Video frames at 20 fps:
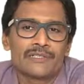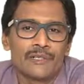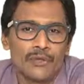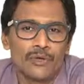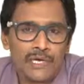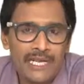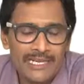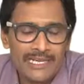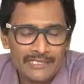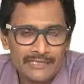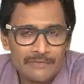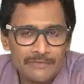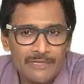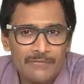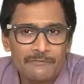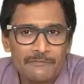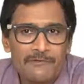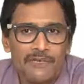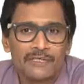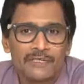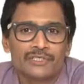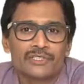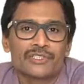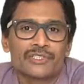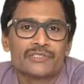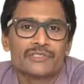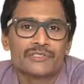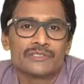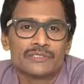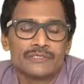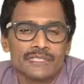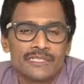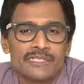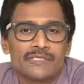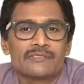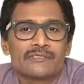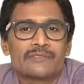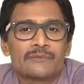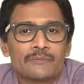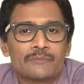logarithmic functions, then
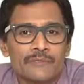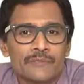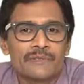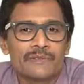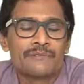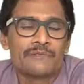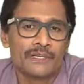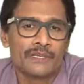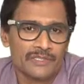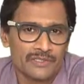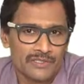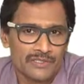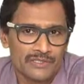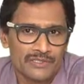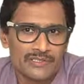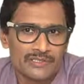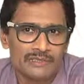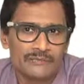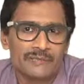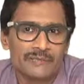the simple functions,